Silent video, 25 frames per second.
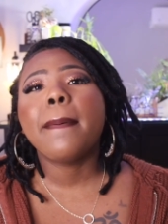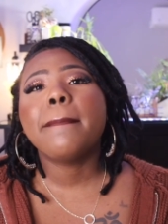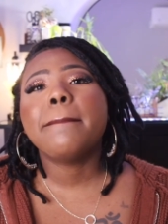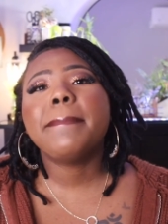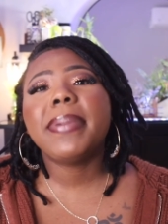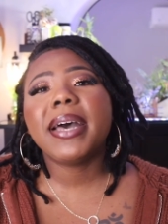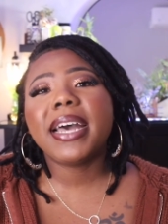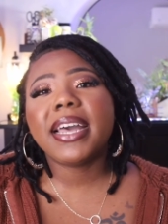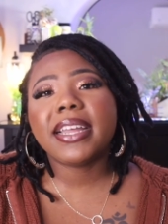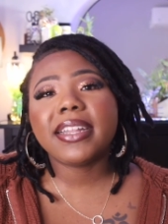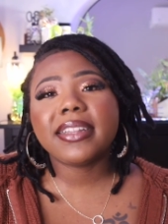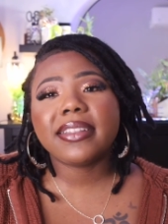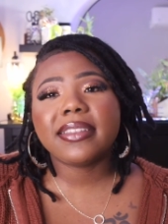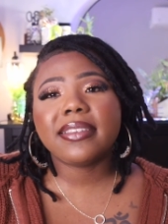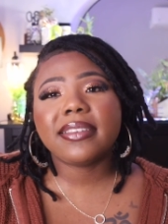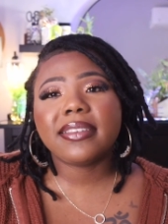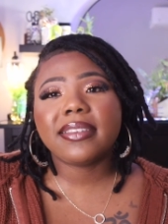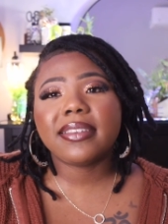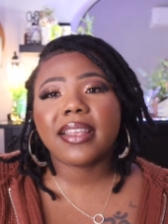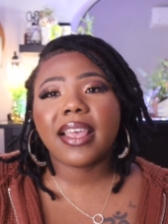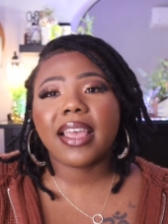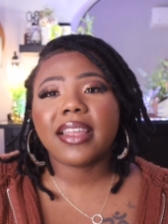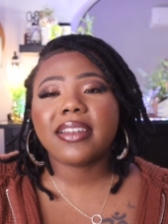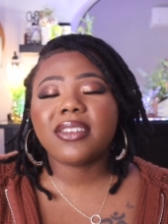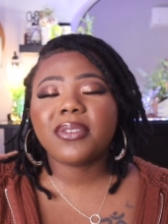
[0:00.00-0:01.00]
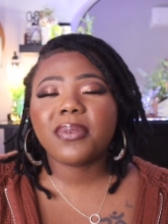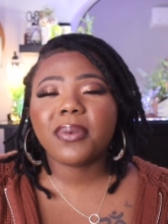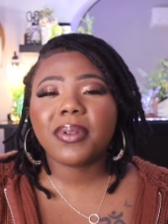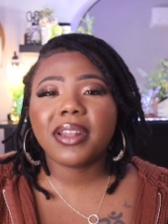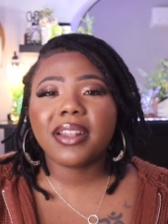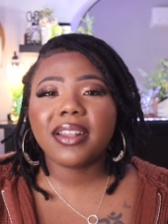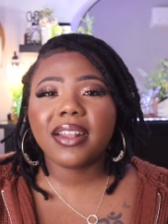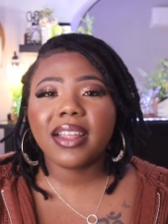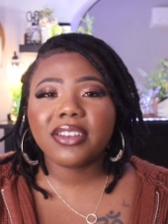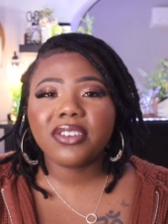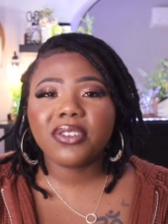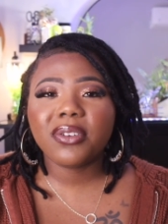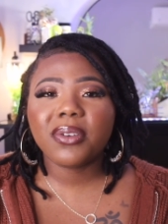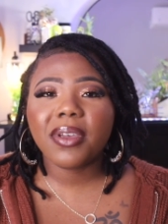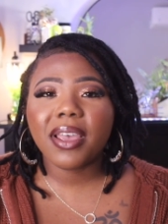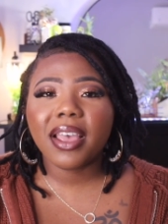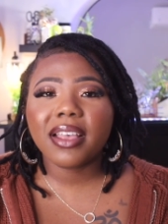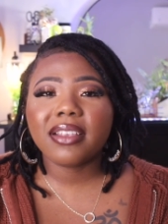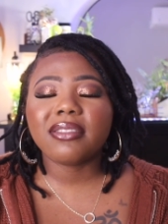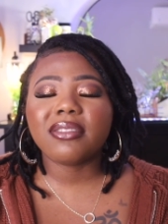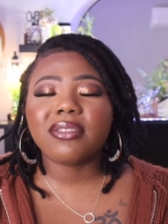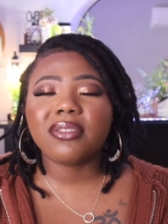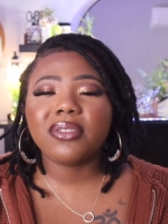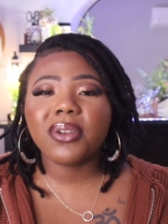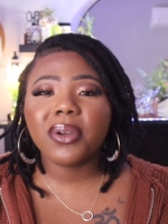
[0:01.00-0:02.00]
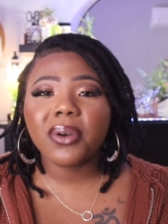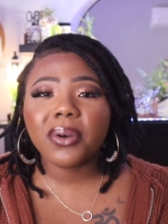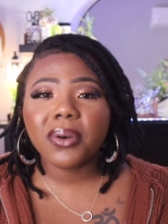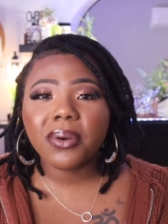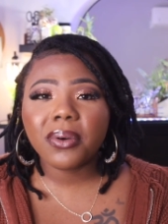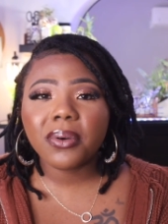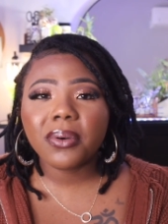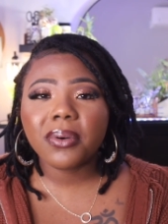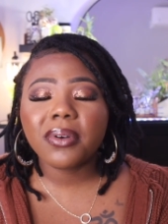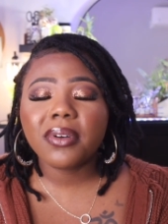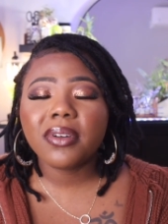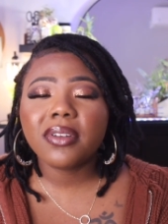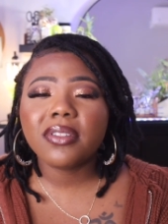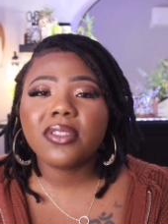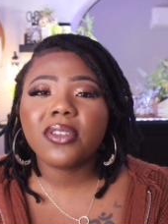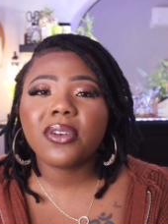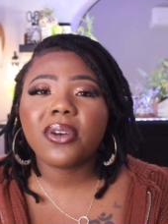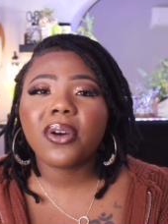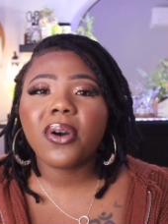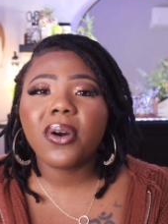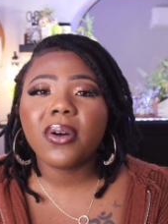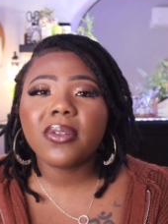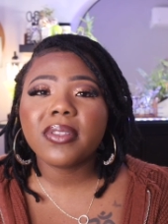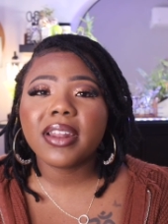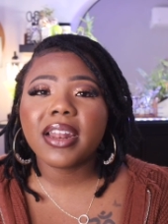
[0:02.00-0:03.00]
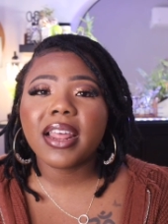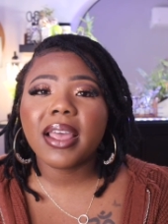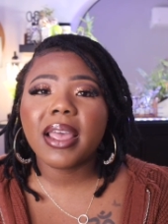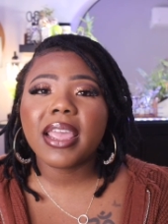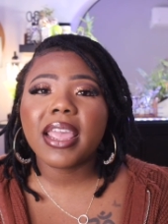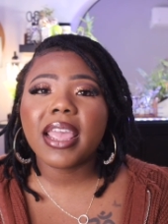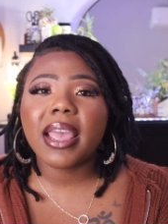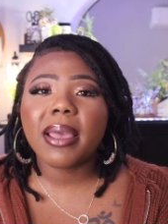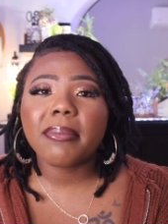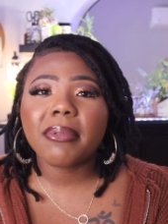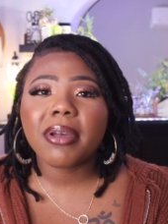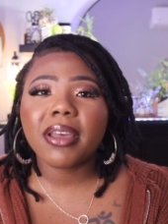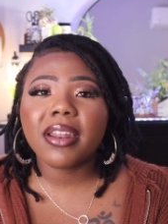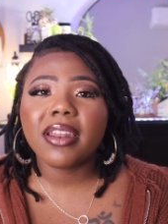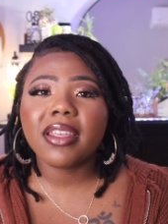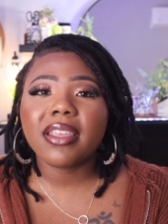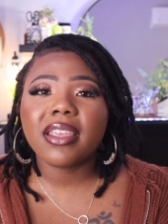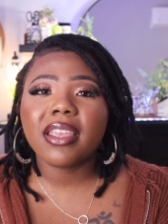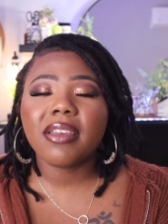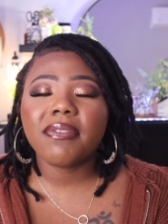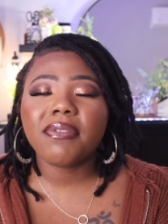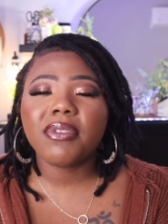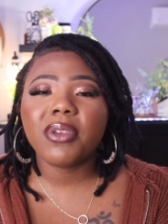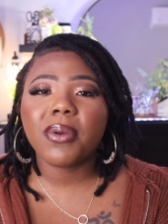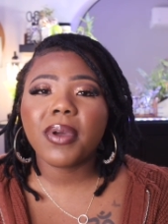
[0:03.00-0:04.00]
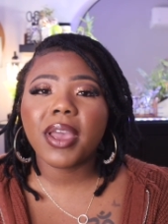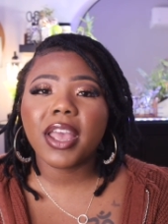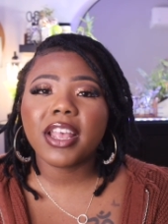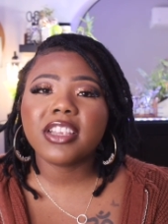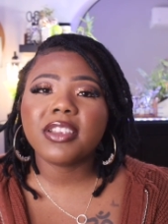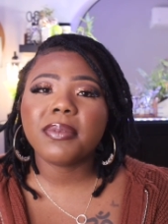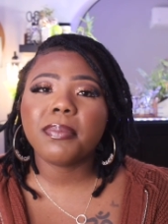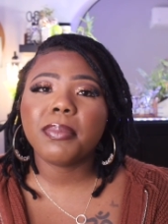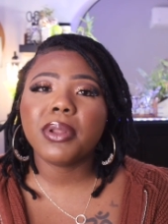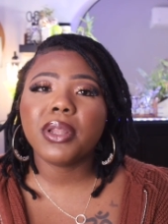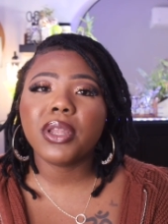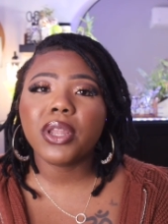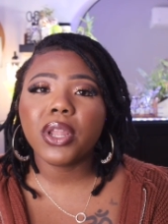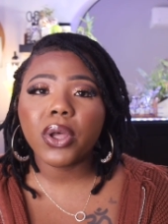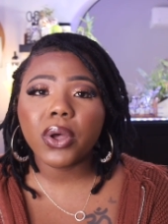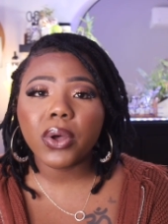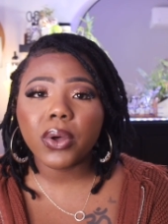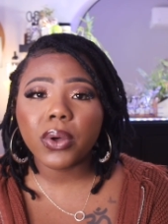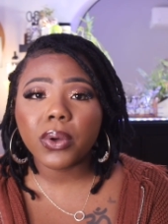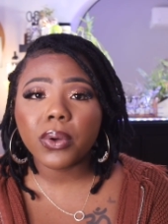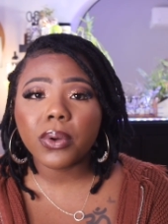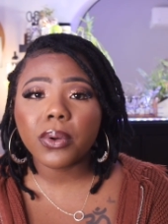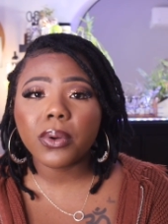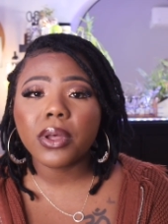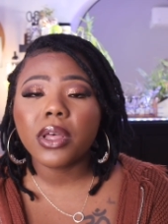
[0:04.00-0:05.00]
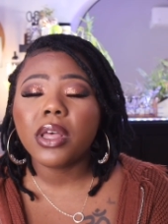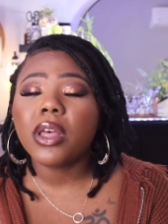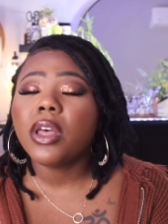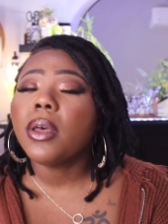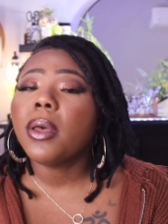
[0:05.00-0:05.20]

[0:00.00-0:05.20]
But I just want to let you guys know the code that I am gonna give you guys below.